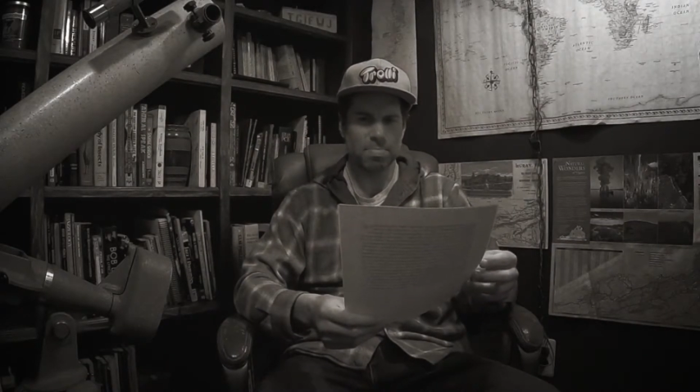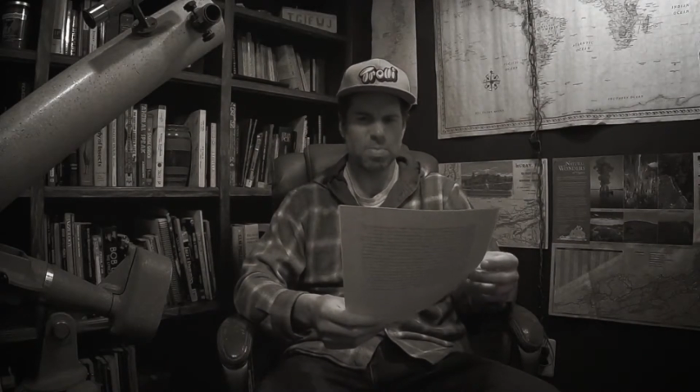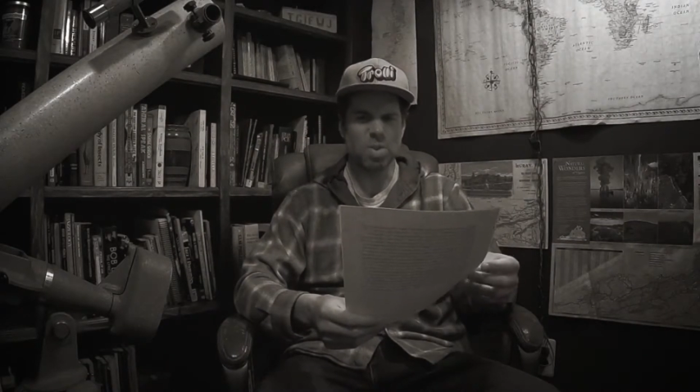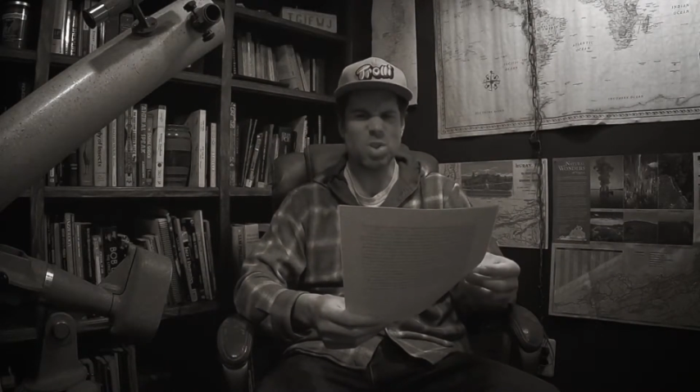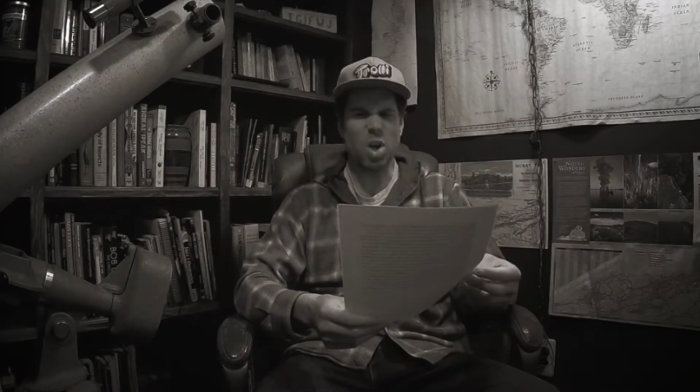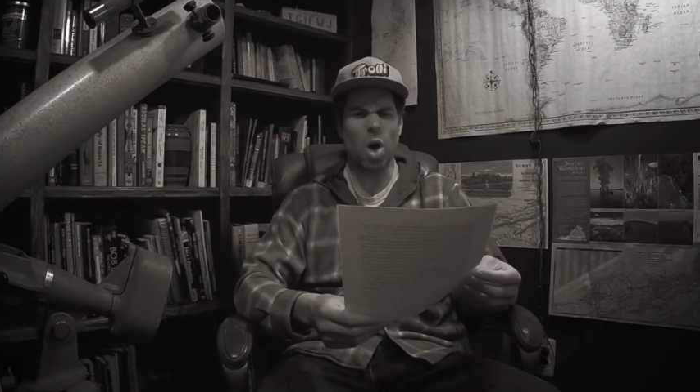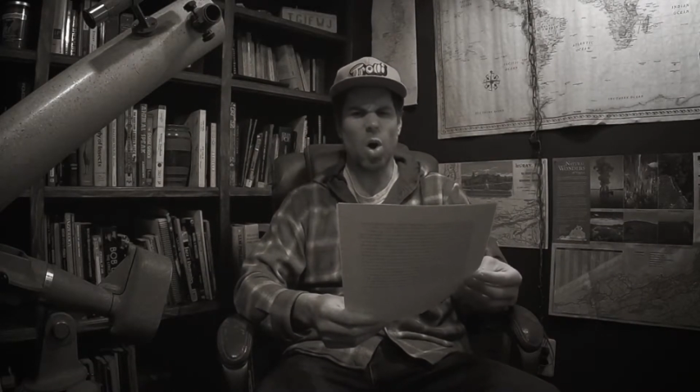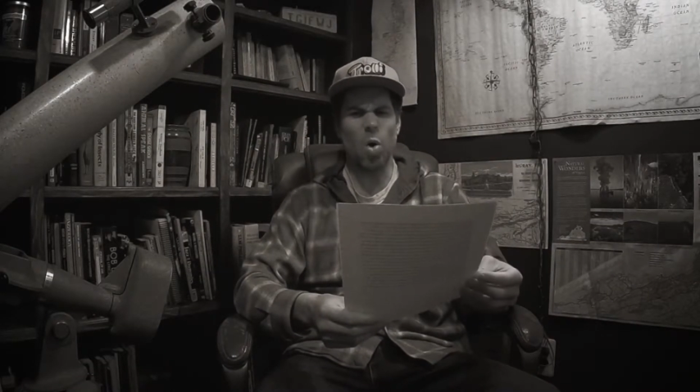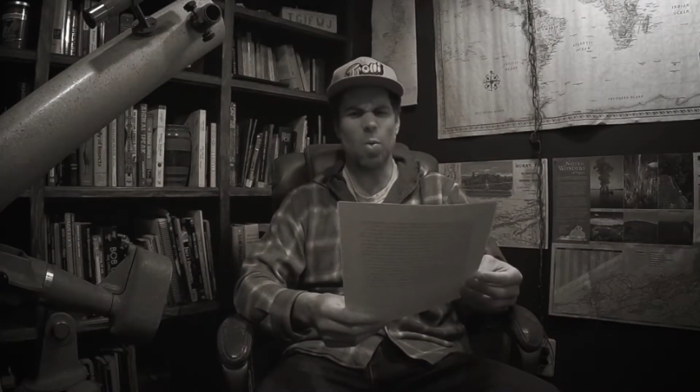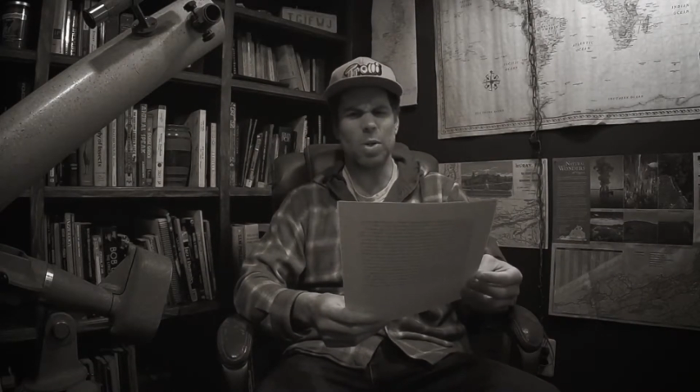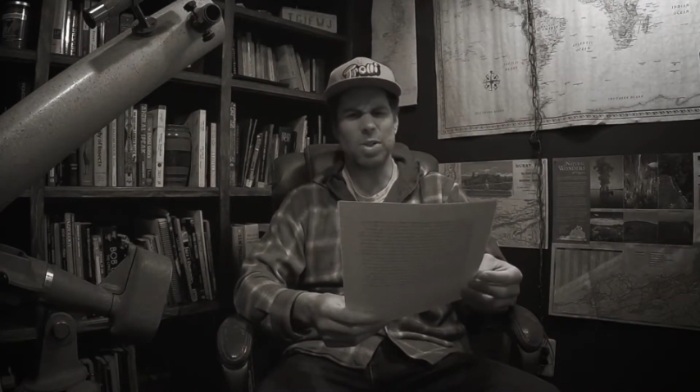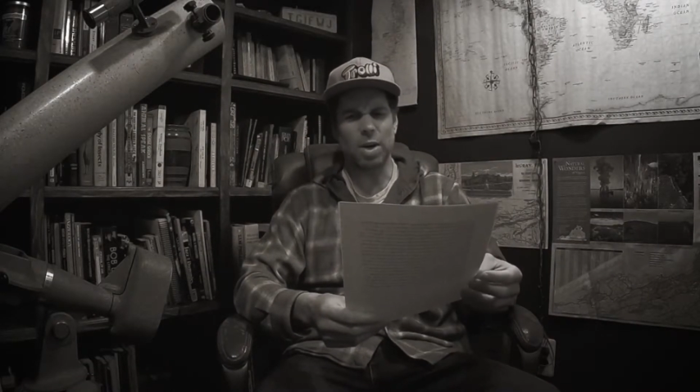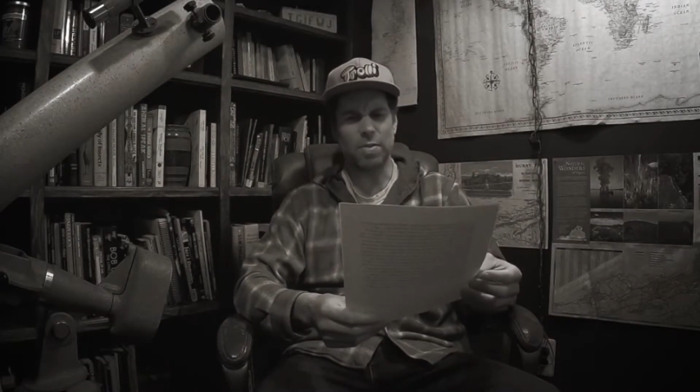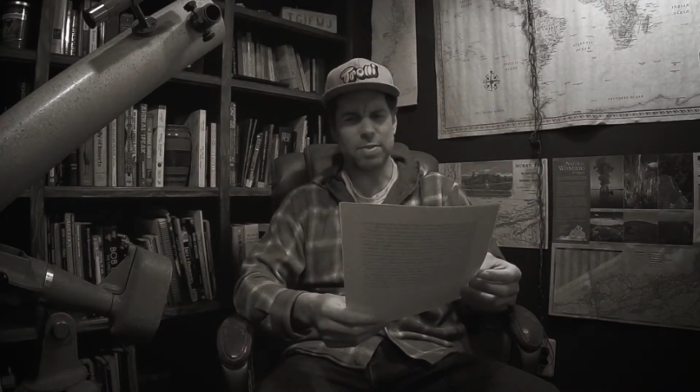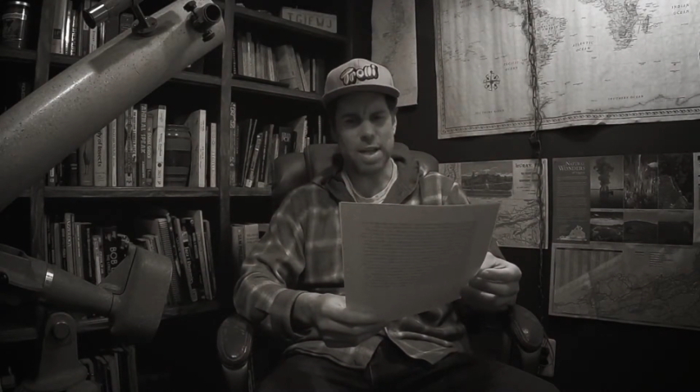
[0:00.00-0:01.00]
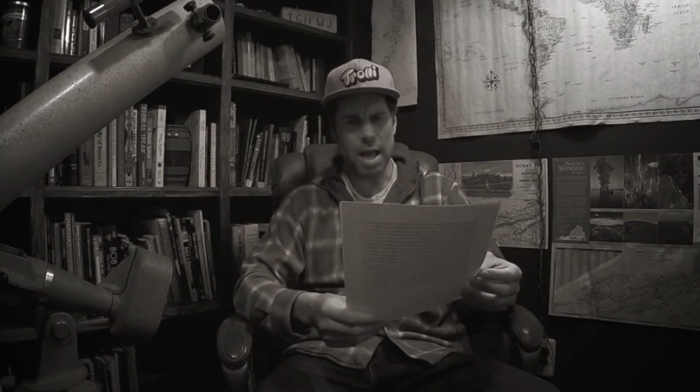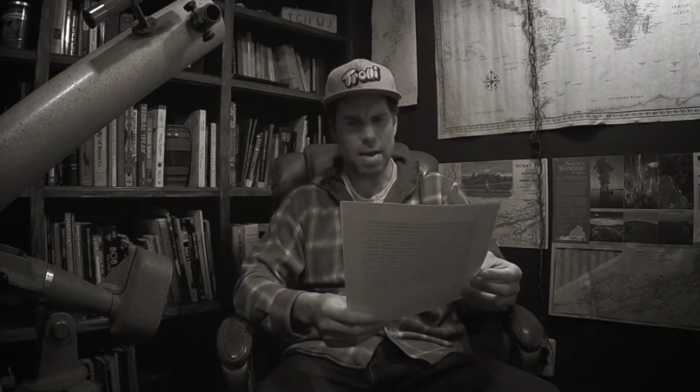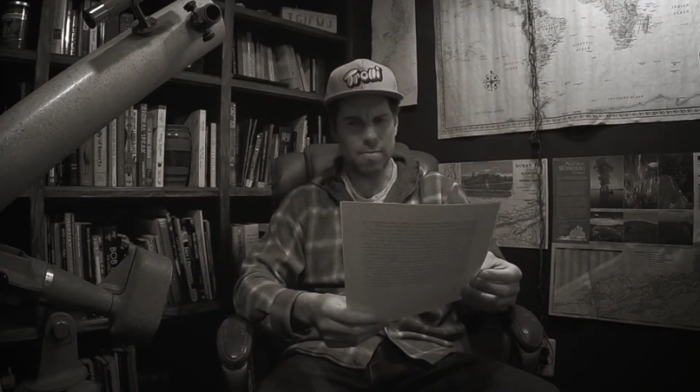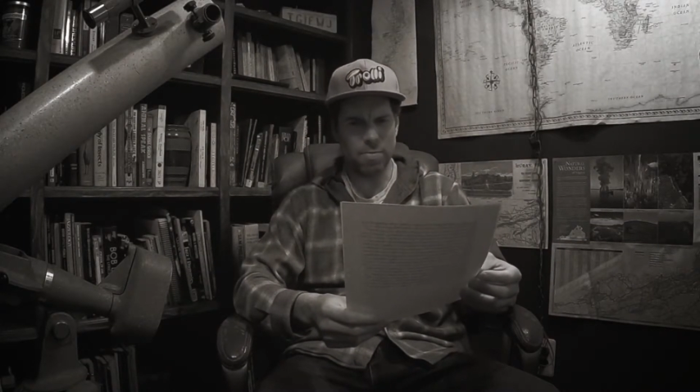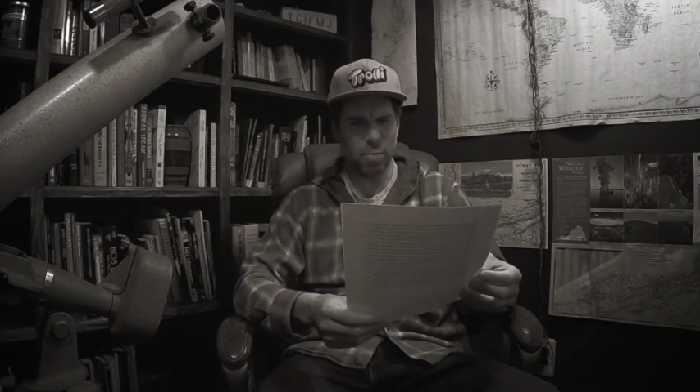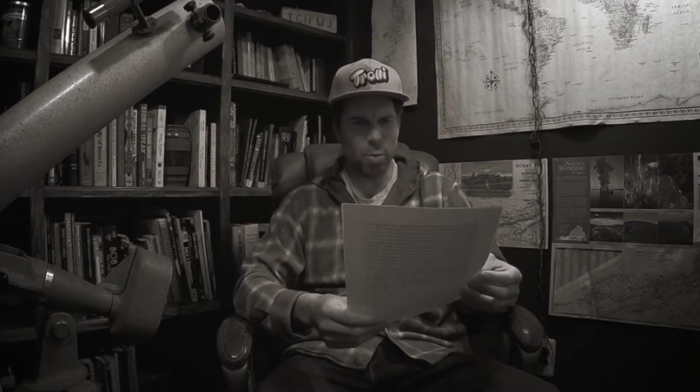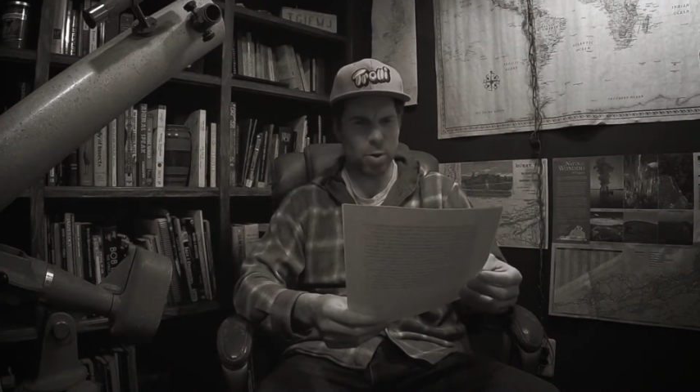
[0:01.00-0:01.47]
So it's off to
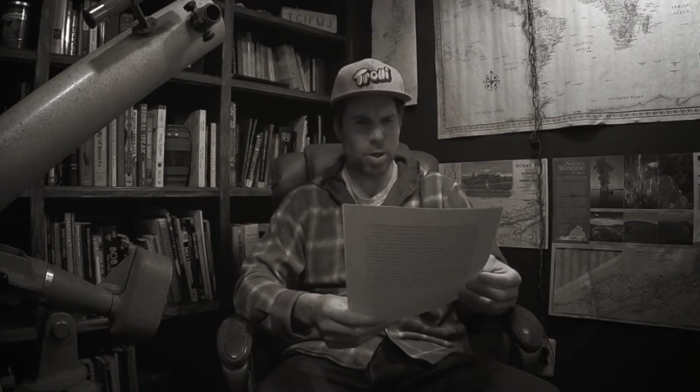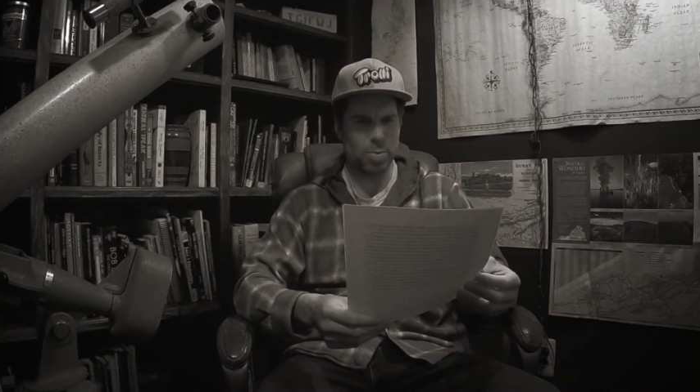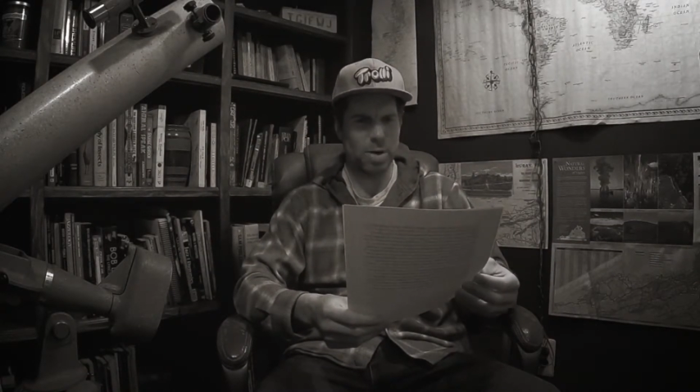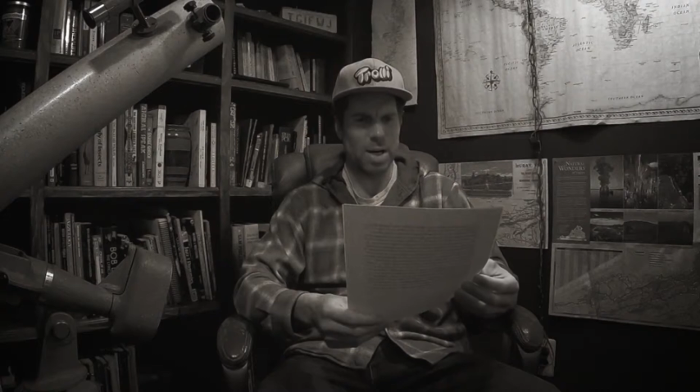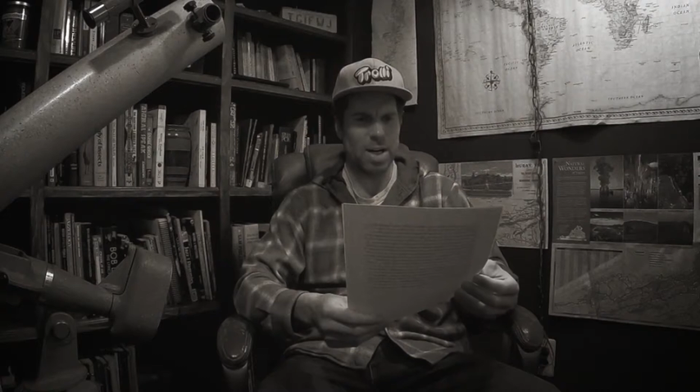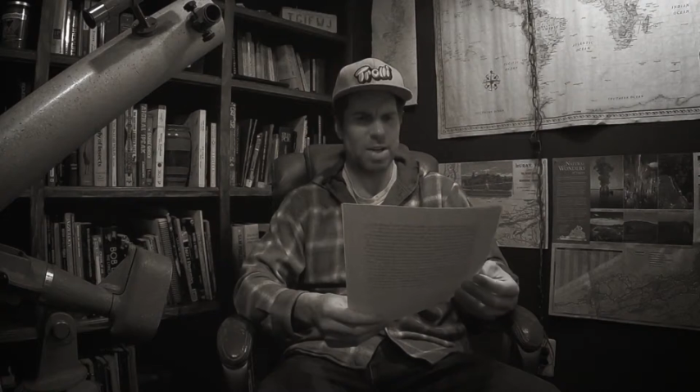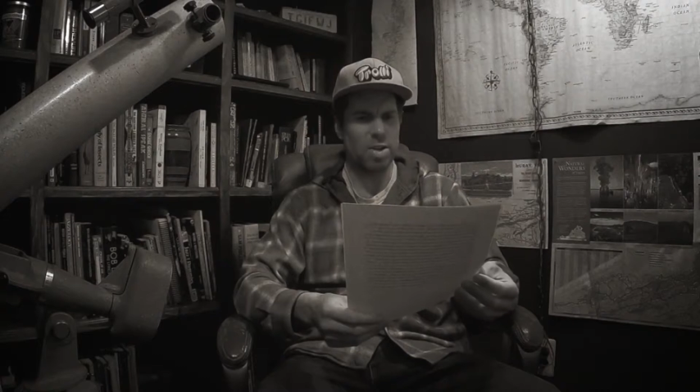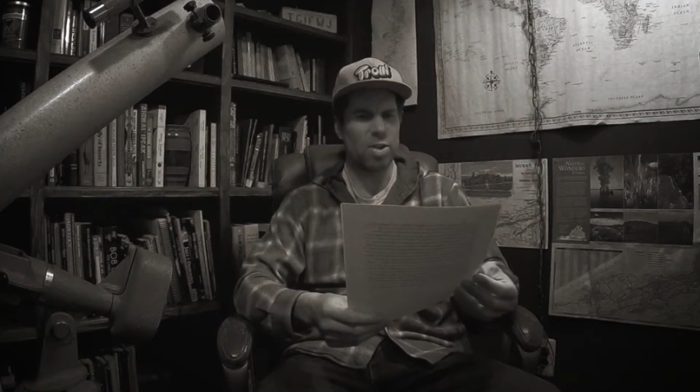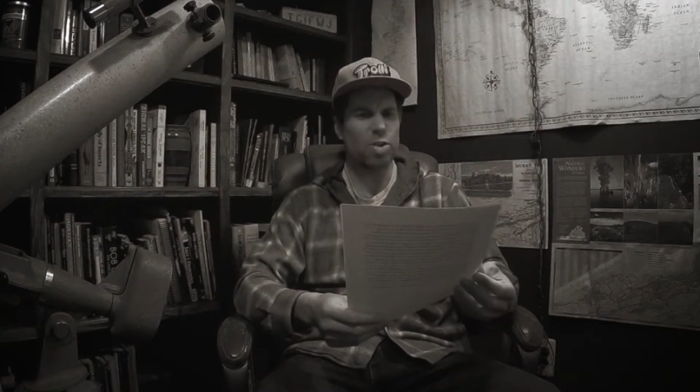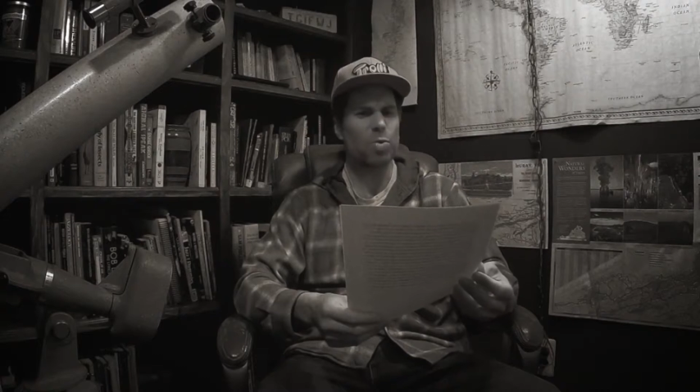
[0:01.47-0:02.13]
M41,